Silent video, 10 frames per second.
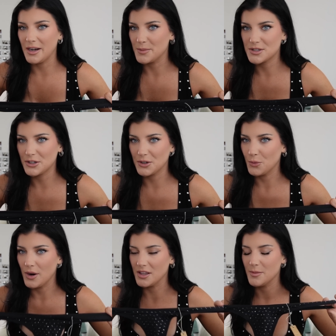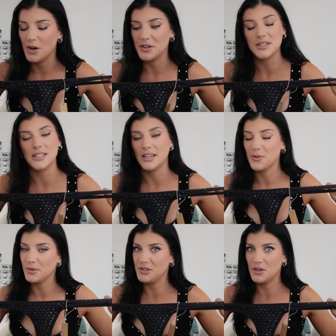I'm still gonna wear them. Honestly, like I
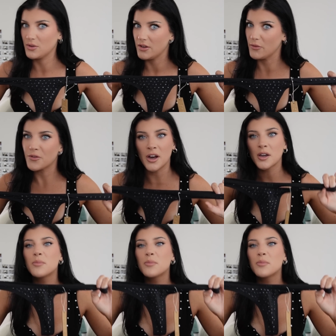really don't give a fuck.